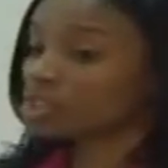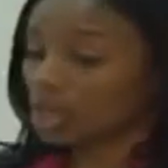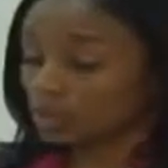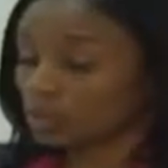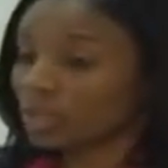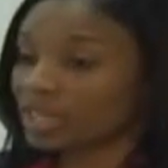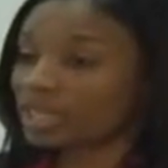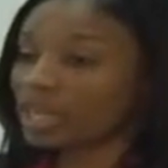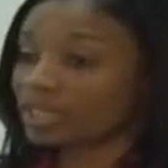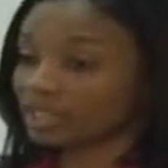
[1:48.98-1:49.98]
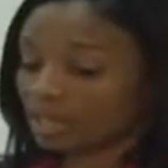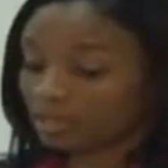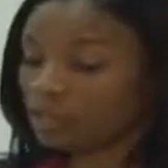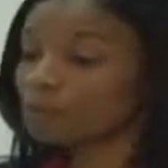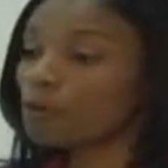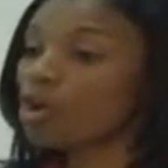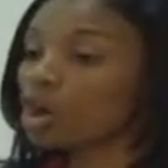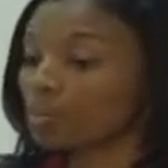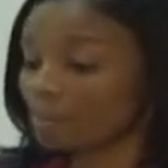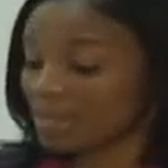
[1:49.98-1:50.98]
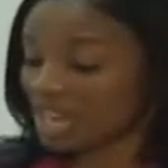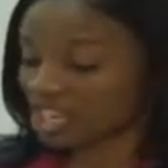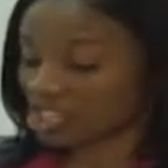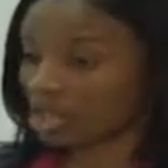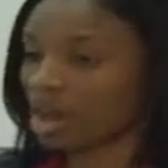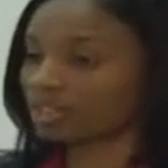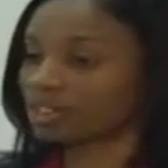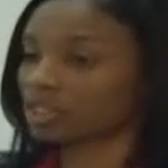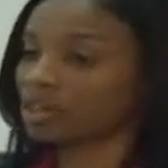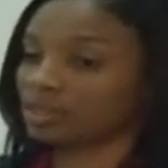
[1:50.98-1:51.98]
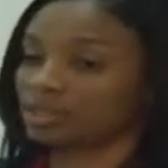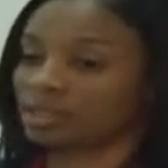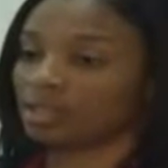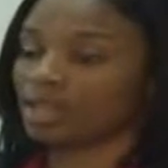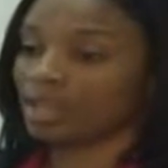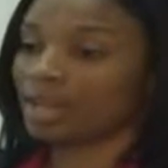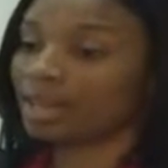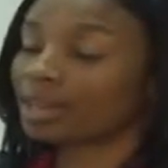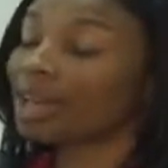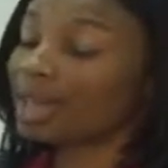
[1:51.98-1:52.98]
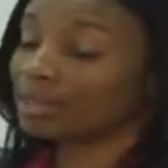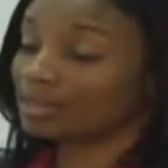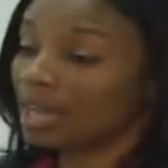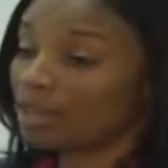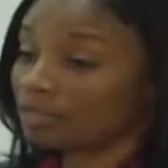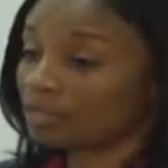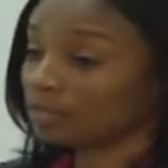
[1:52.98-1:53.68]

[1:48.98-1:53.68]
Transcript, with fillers: also indicated four major concerns that the clients have.